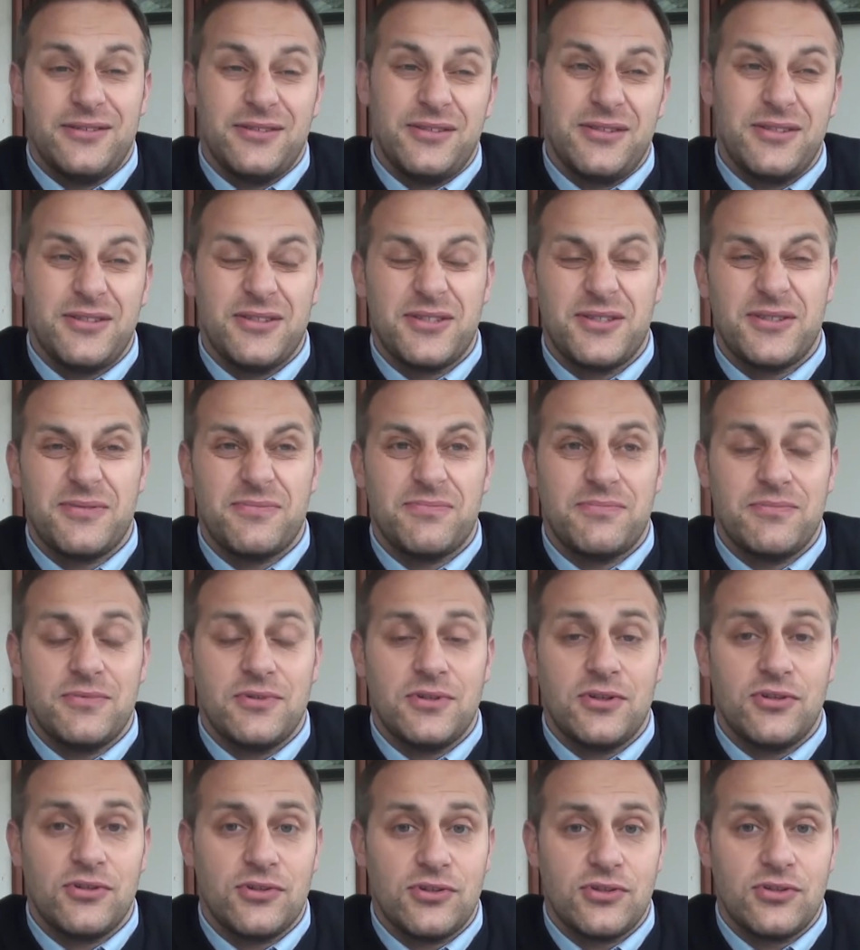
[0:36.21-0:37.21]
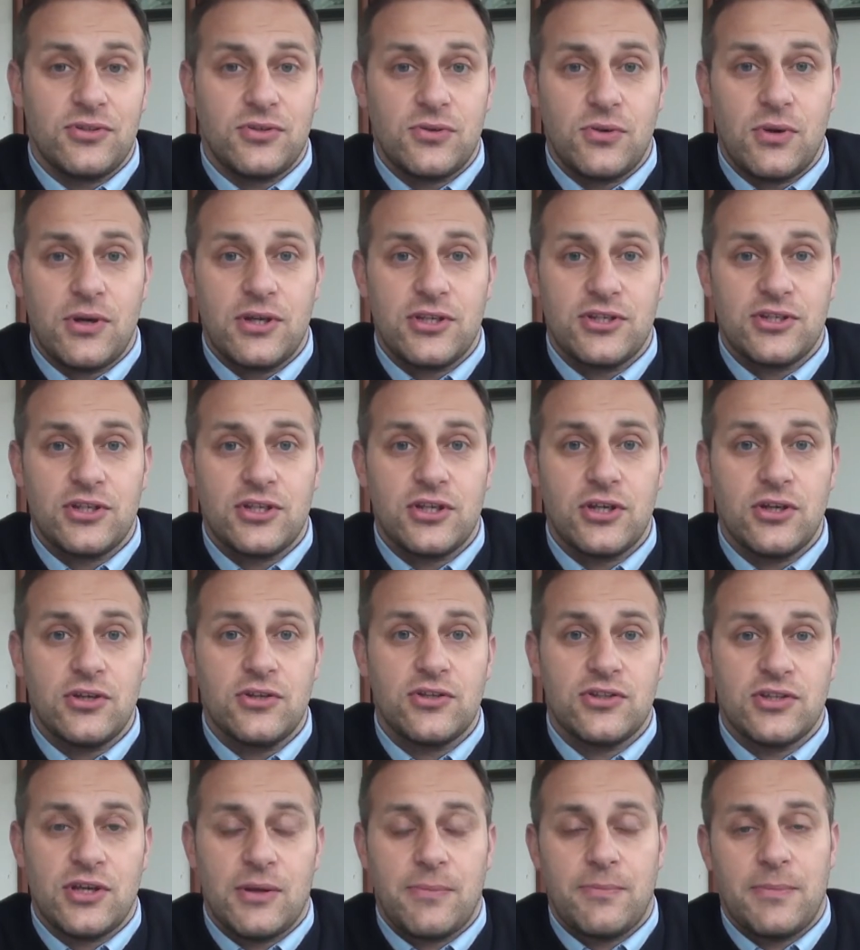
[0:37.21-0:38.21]
it's not quite so
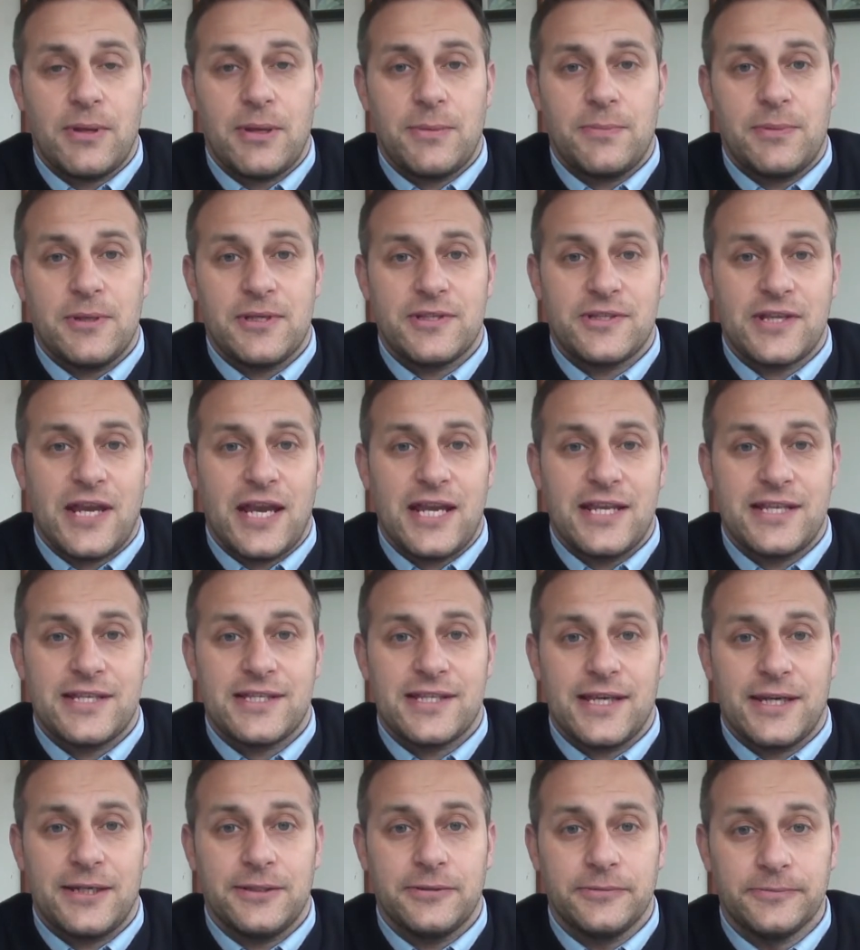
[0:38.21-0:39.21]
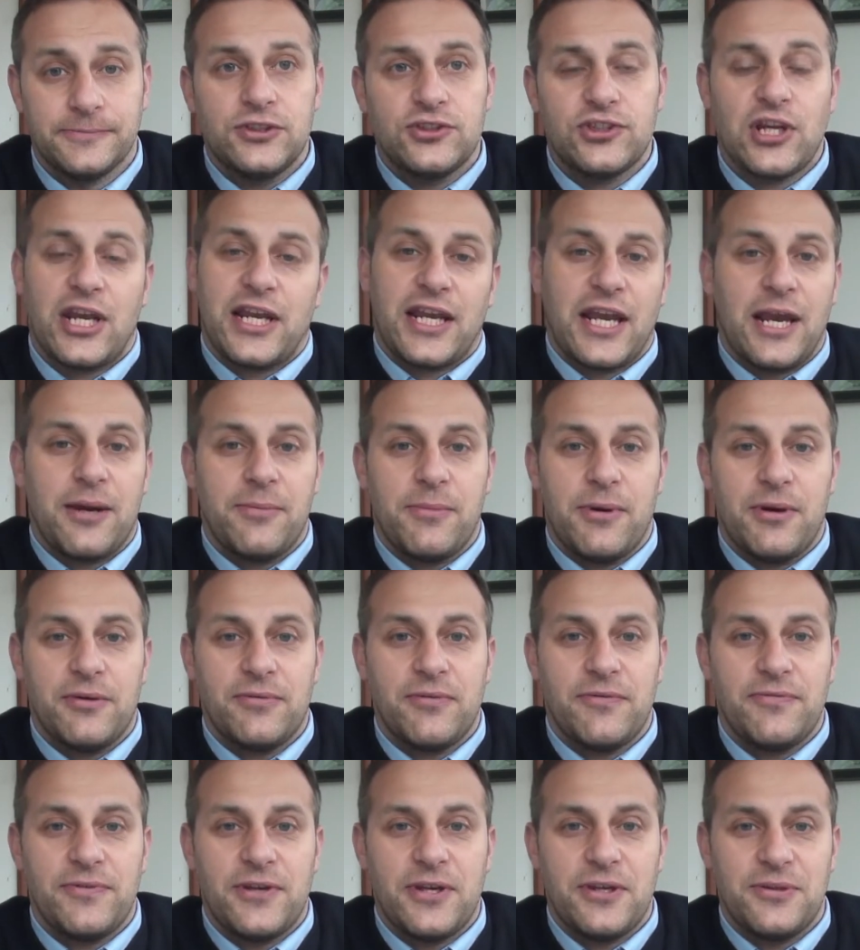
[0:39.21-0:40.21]
good some people are saying so check out my
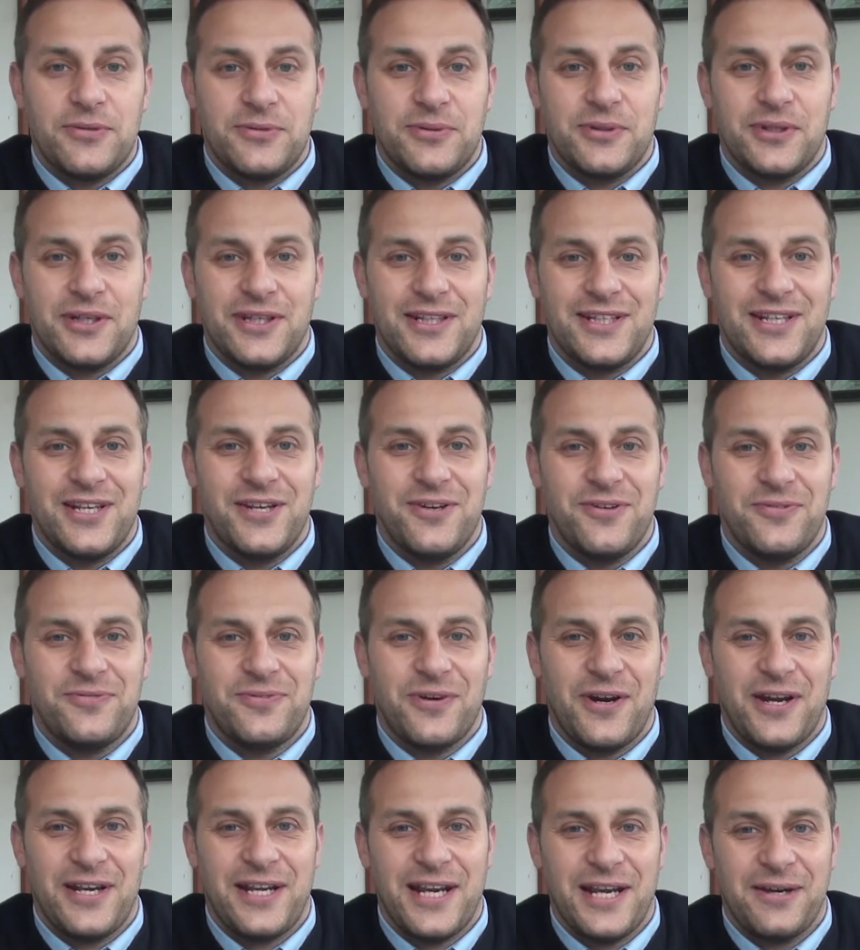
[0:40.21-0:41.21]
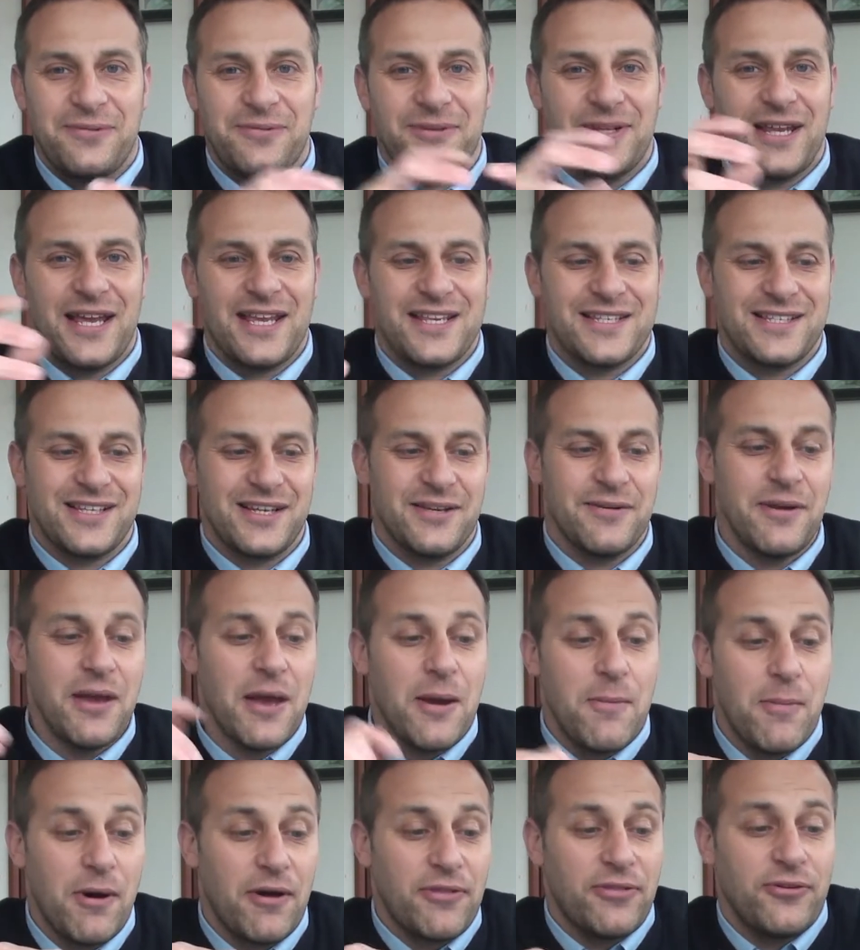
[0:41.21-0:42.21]
review and you'll find out what that's like
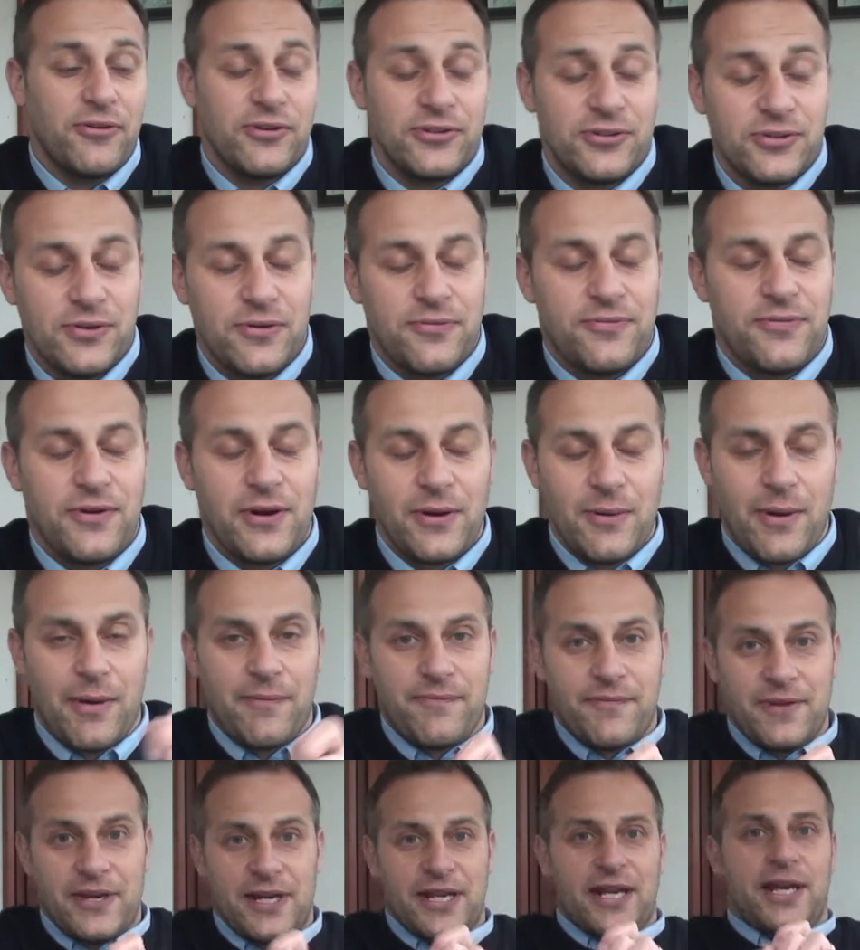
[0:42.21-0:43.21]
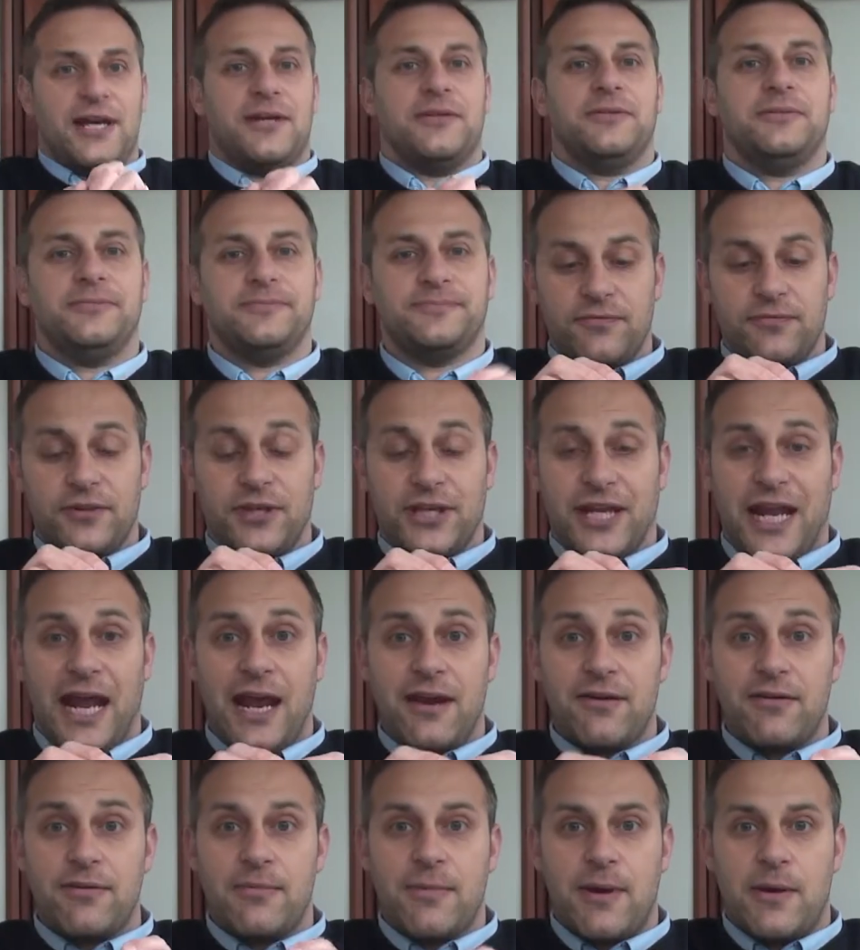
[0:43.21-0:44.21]
but I thought I'd do a follow-up video for the
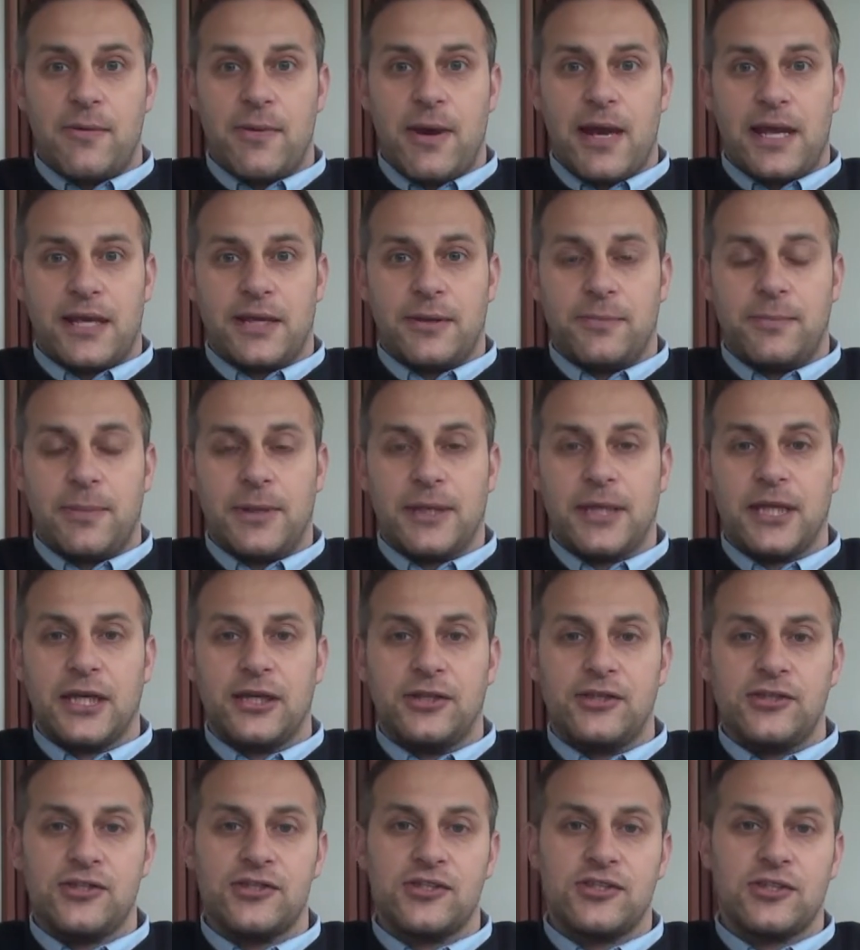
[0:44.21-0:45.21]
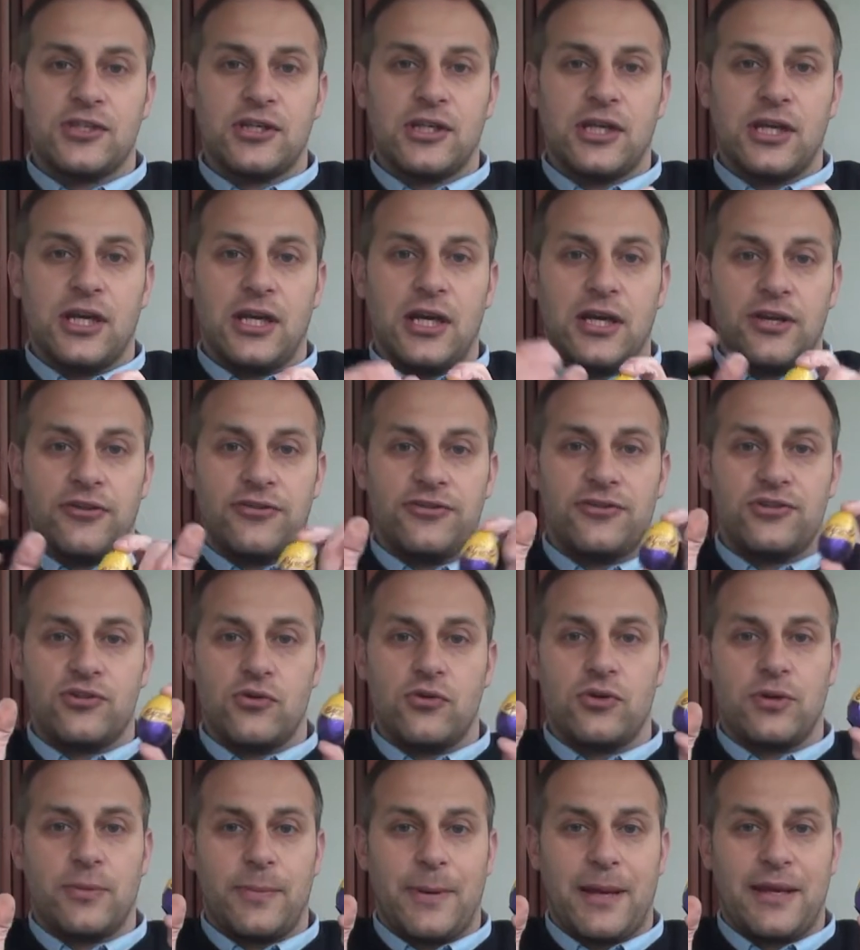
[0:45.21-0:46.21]
caramel egg because
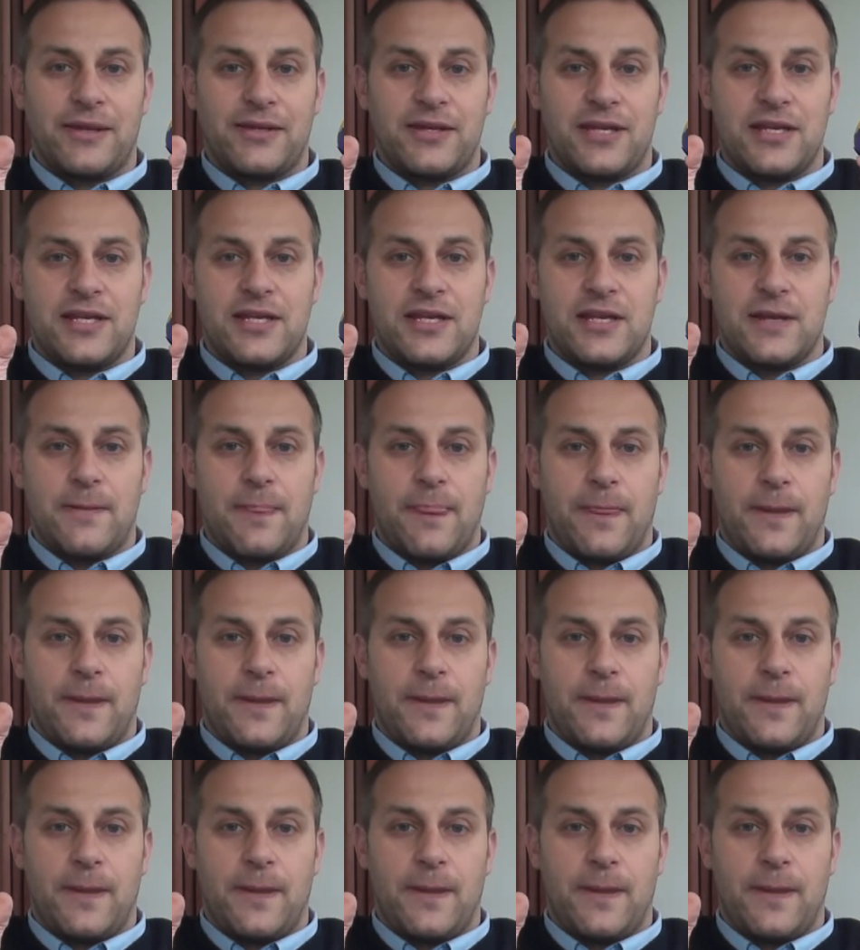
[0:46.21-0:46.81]
talking about the